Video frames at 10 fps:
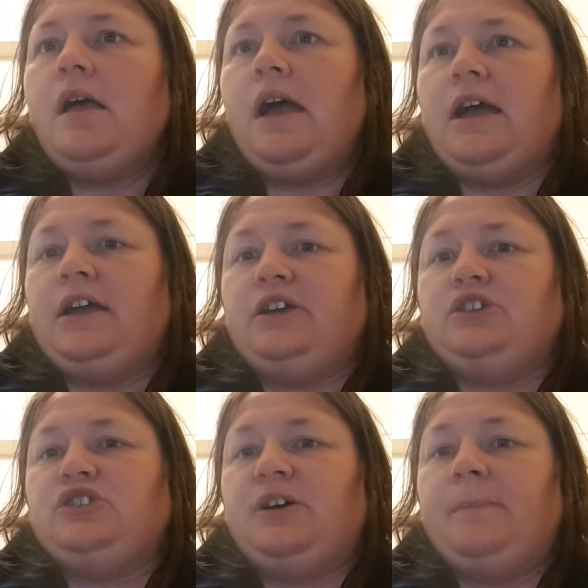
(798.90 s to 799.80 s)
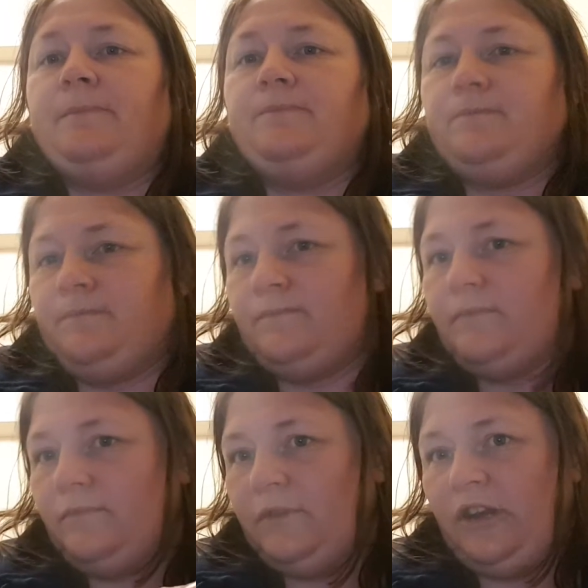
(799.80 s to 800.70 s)
And, so
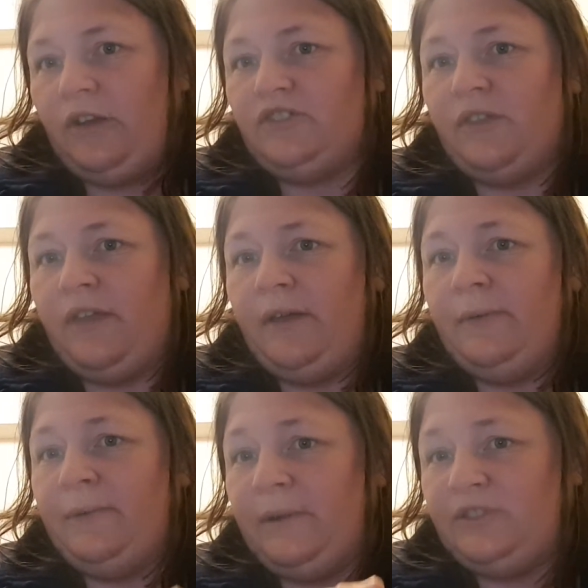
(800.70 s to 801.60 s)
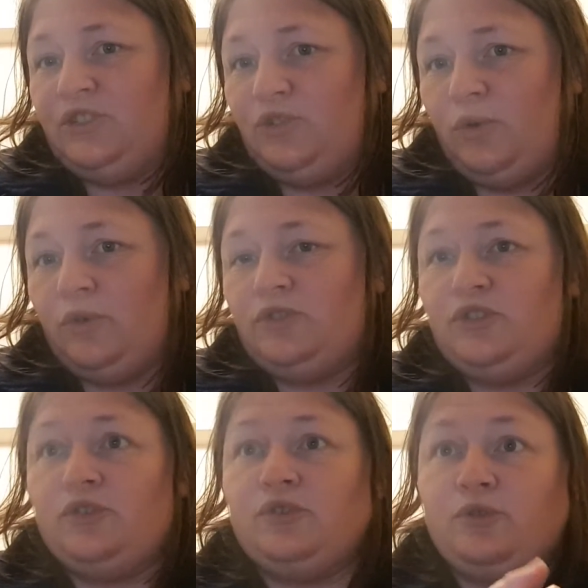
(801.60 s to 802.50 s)
they went to talk
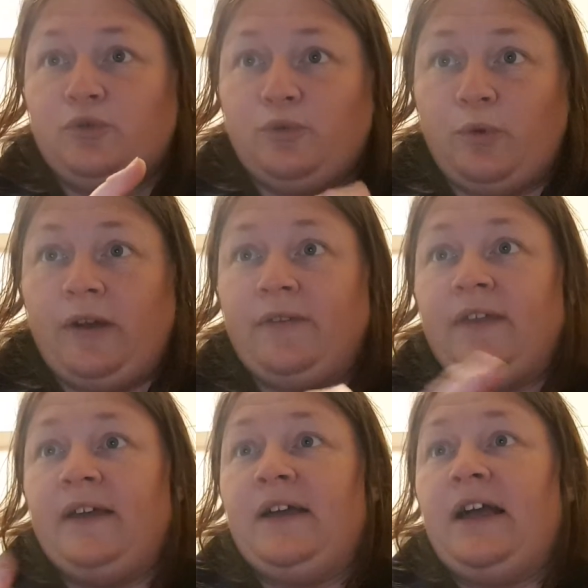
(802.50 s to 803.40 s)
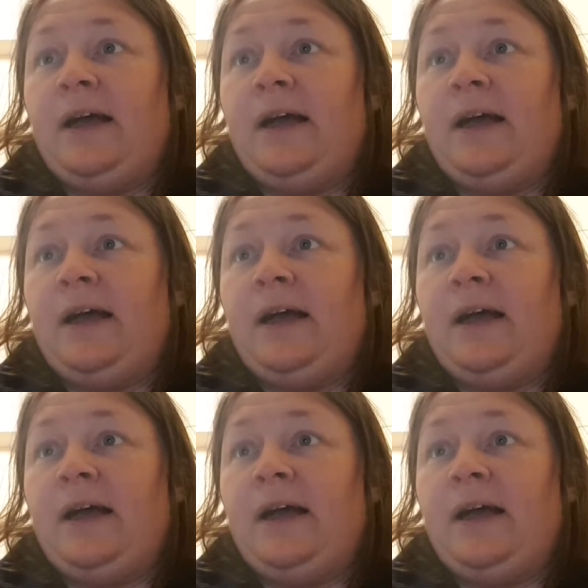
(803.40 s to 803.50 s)
to one of their,